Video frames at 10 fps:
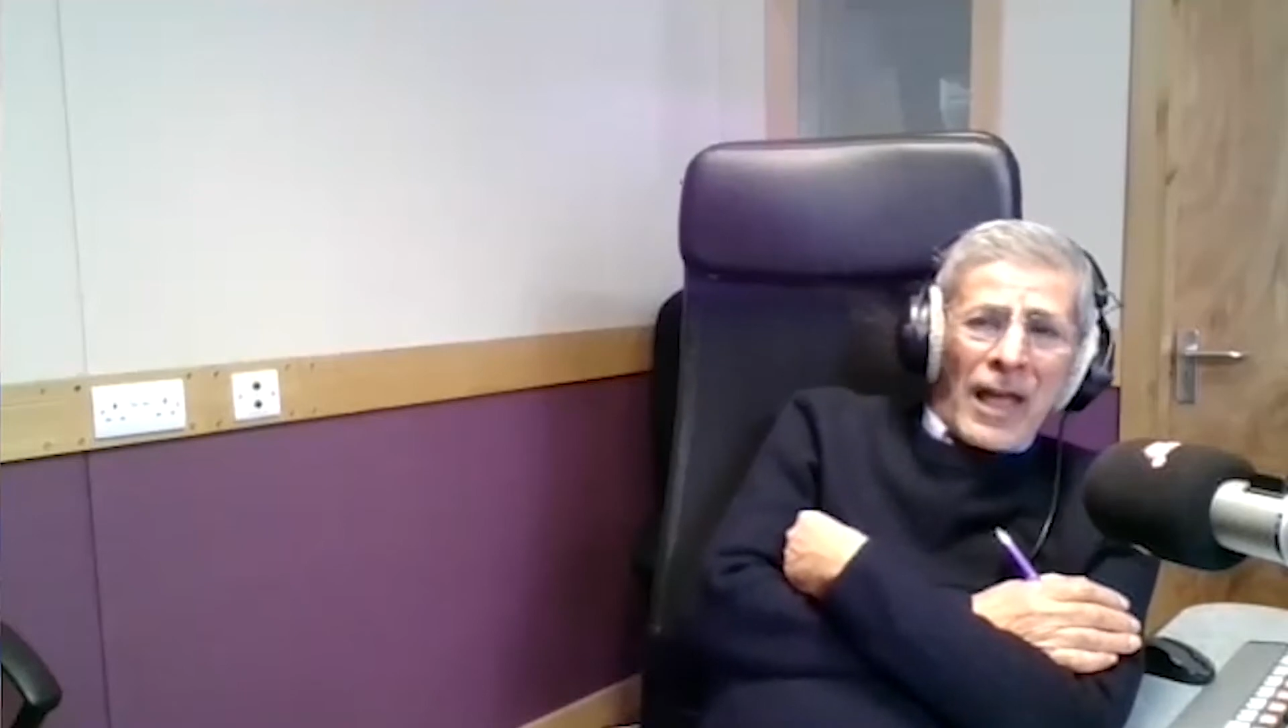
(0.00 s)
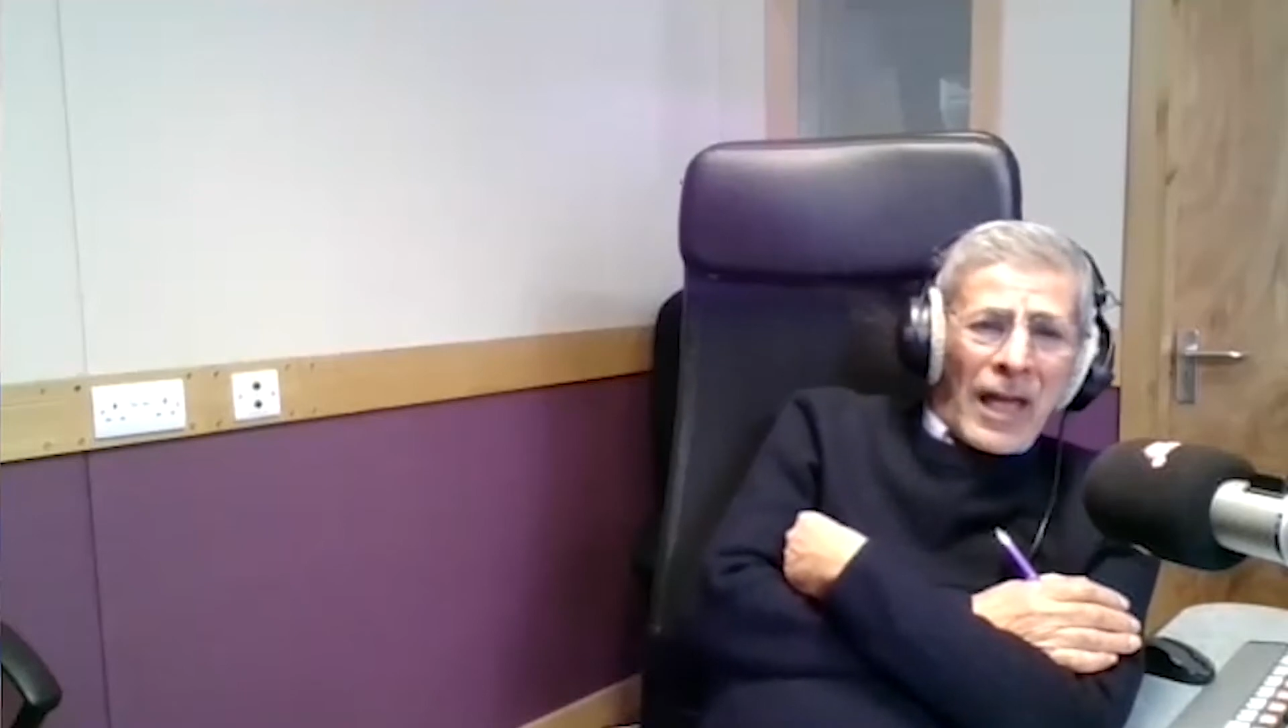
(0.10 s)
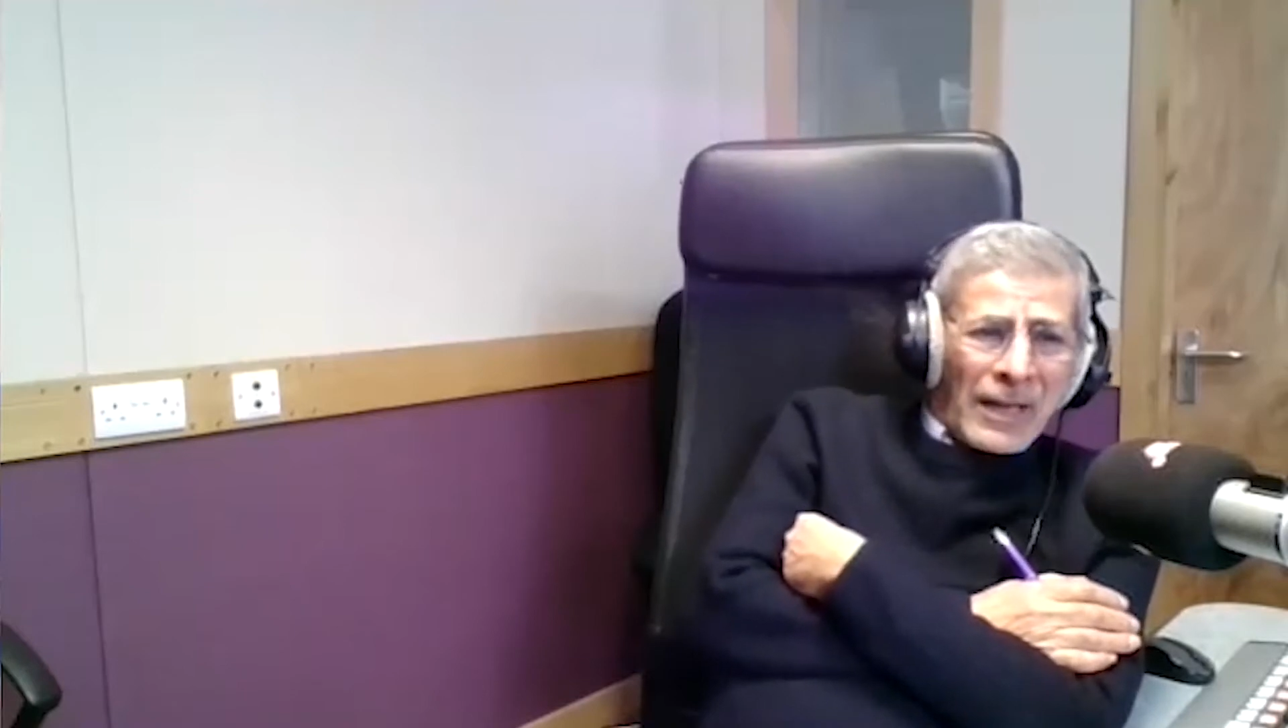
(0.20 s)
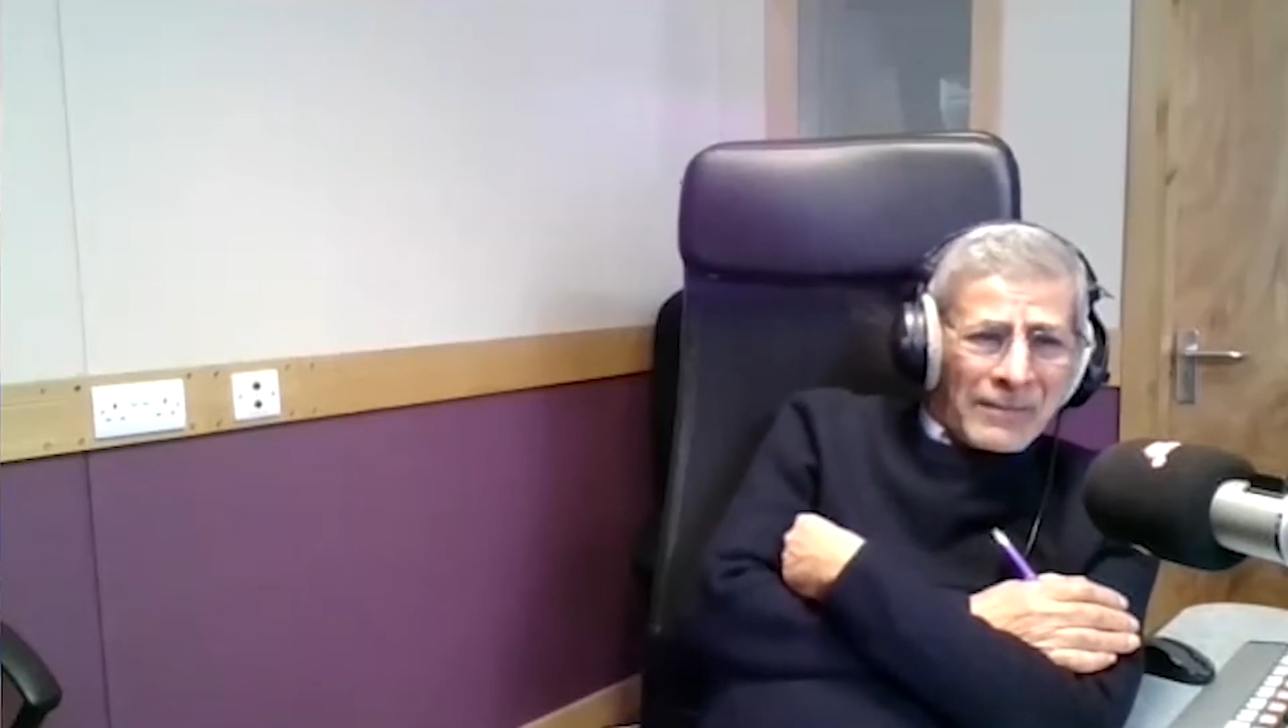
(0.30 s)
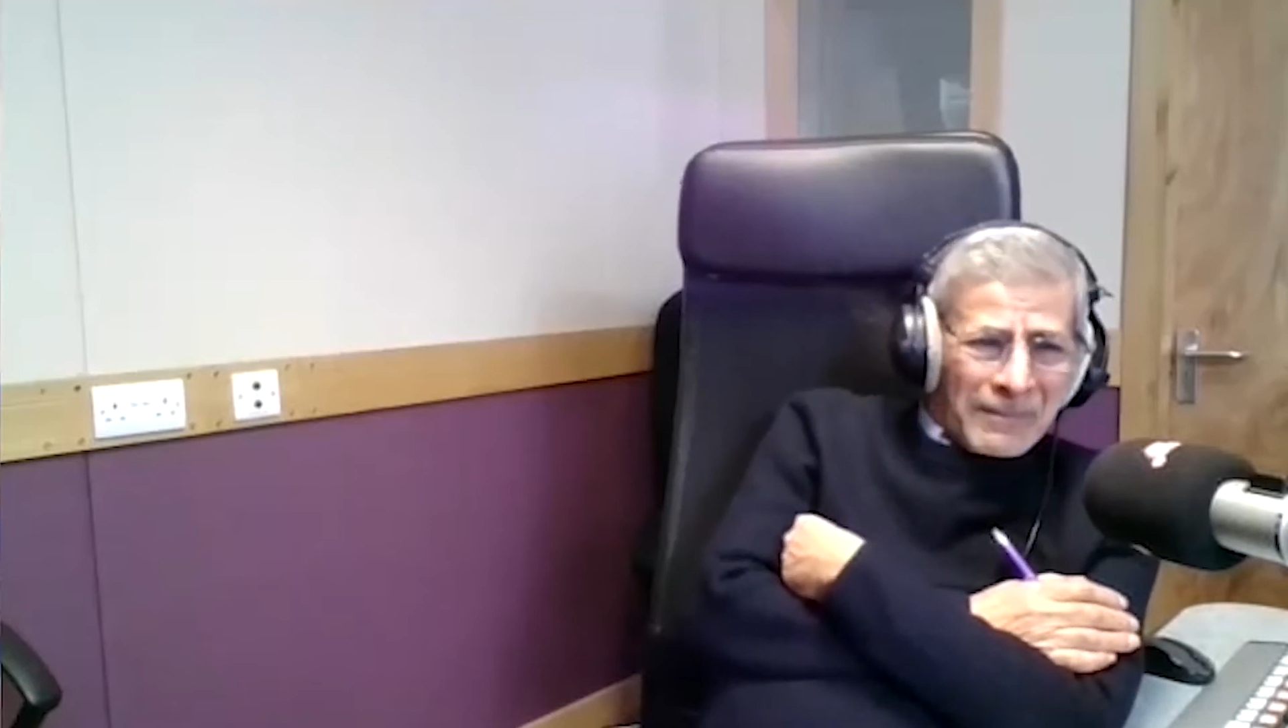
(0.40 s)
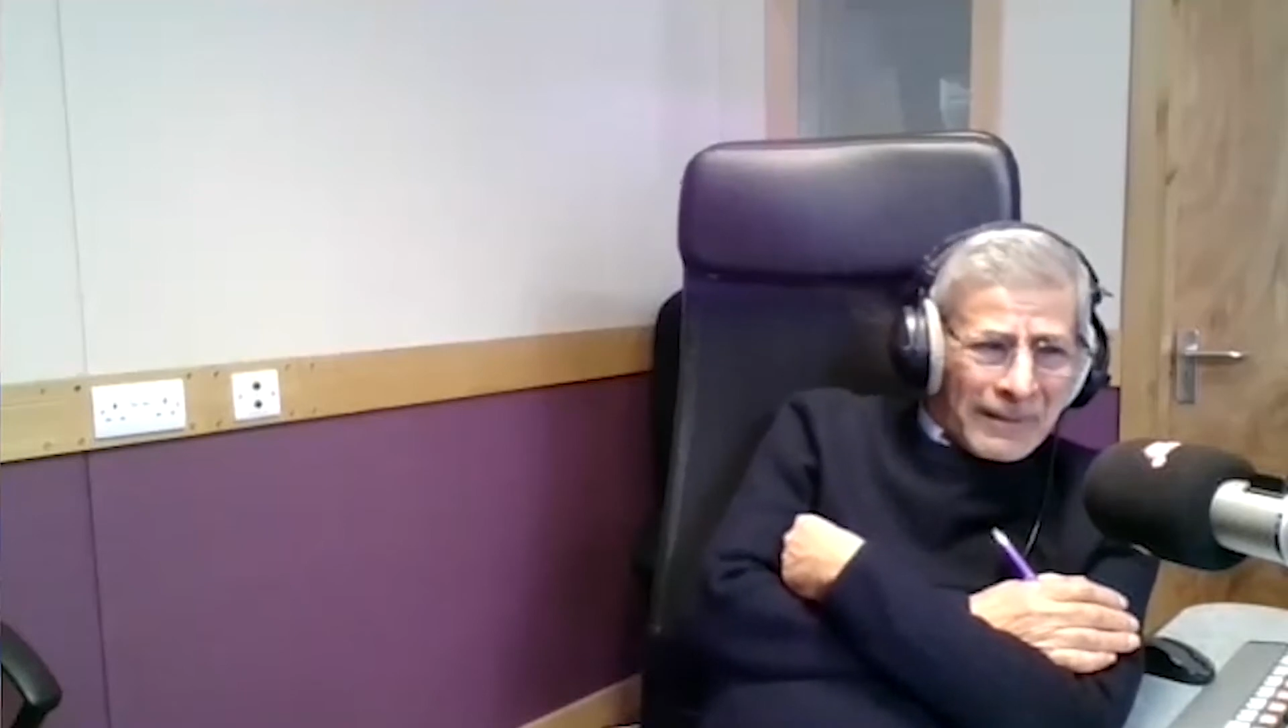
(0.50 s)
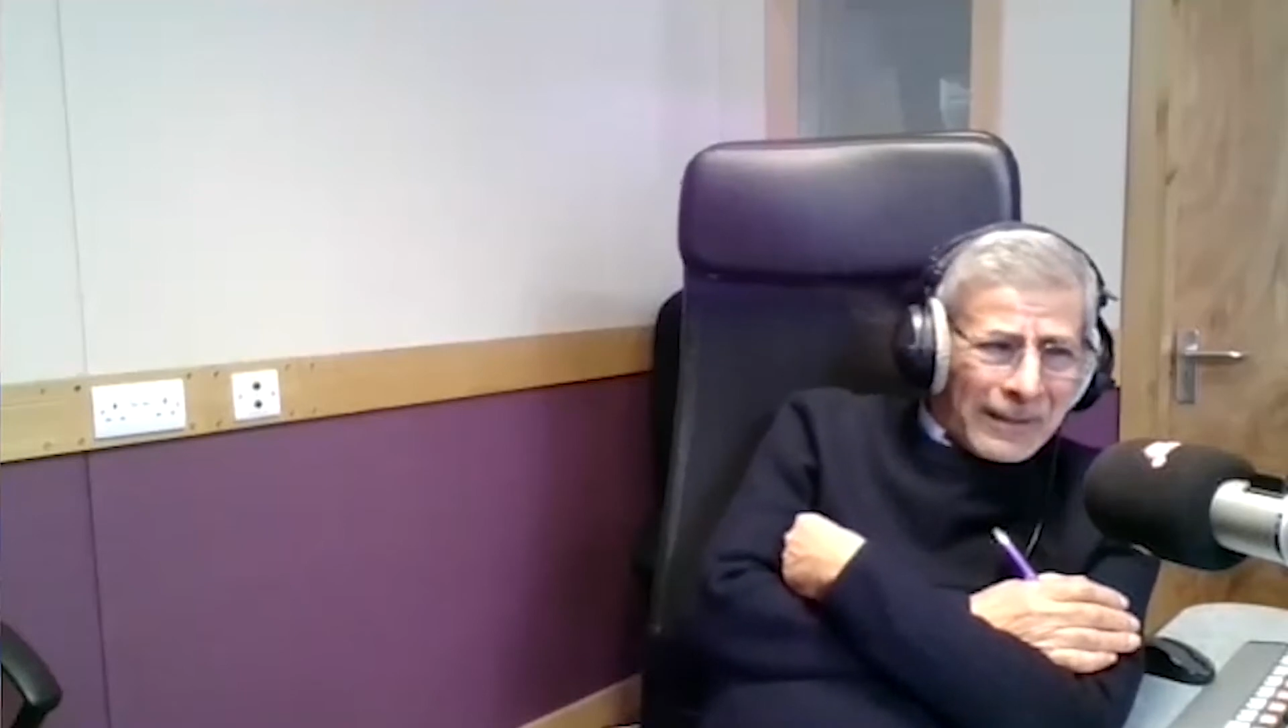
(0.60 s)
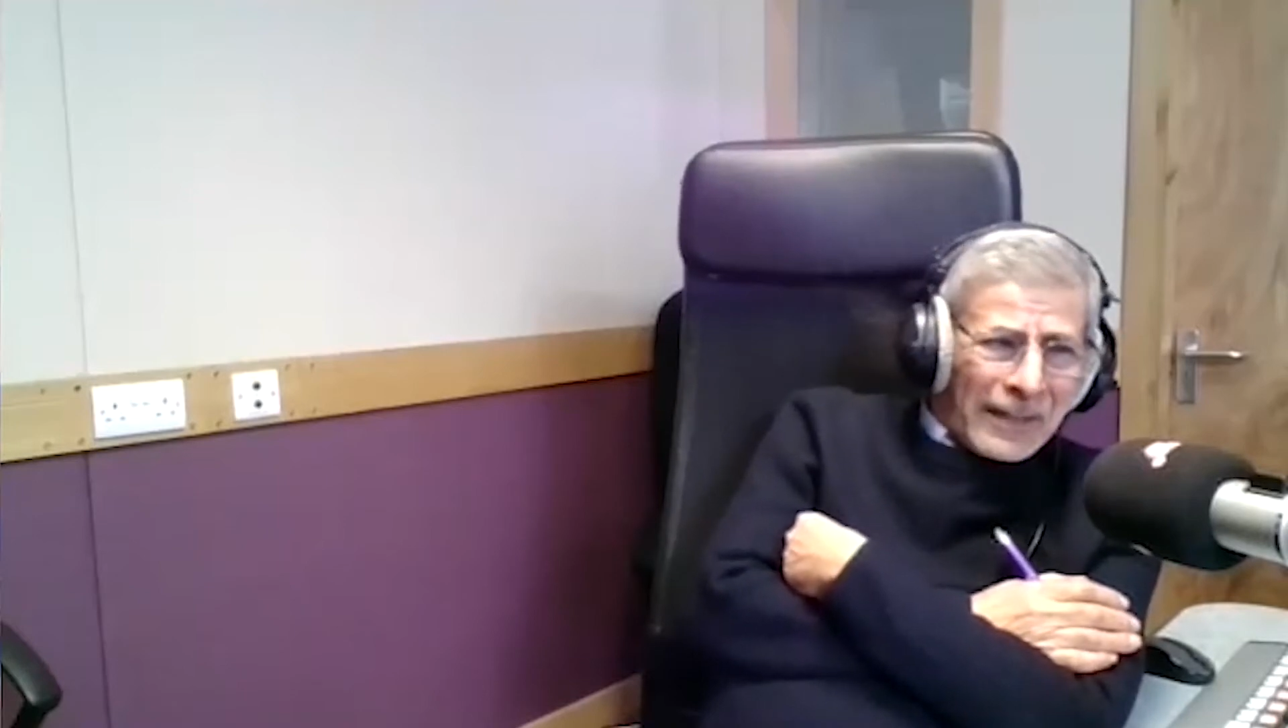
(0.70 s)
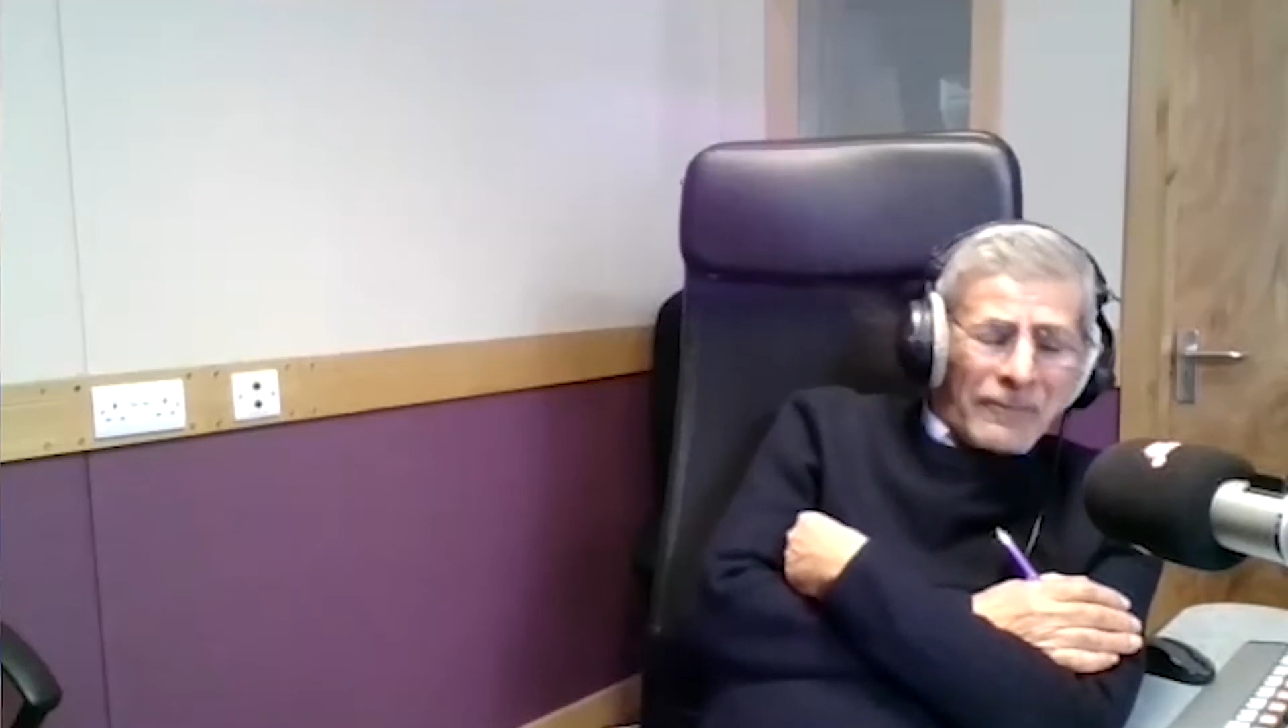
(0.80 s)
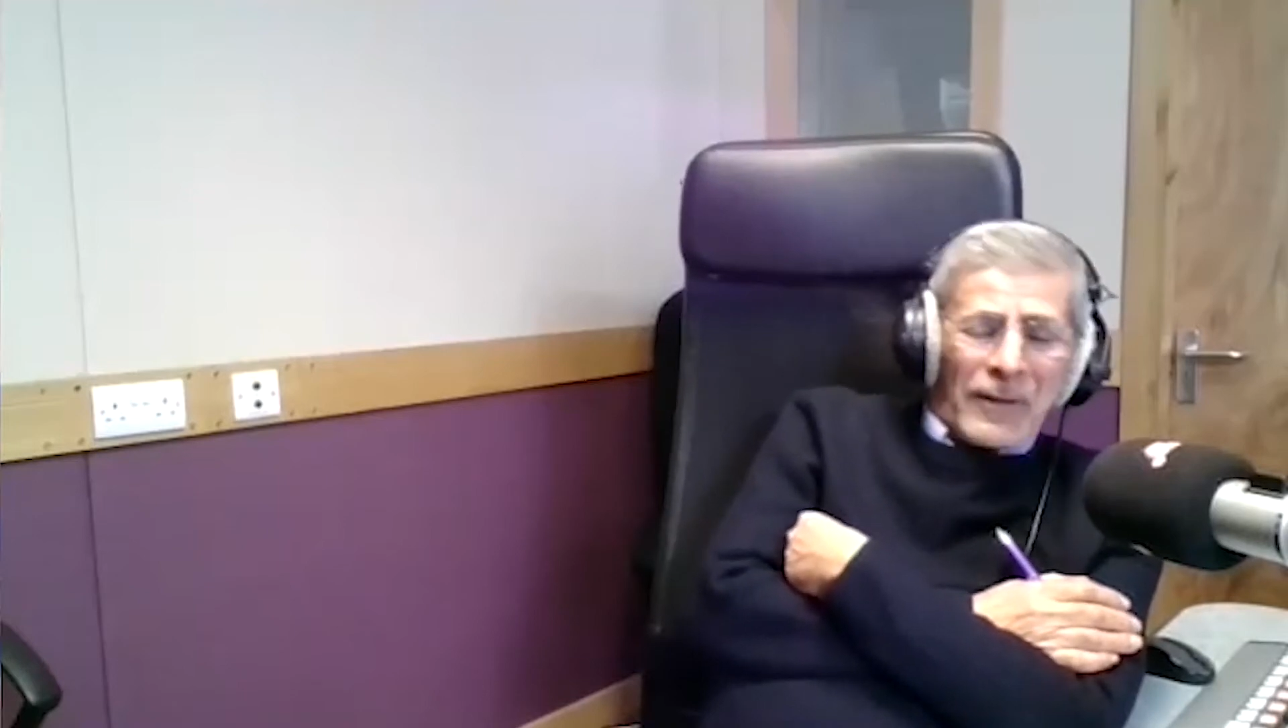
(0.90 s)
And a lot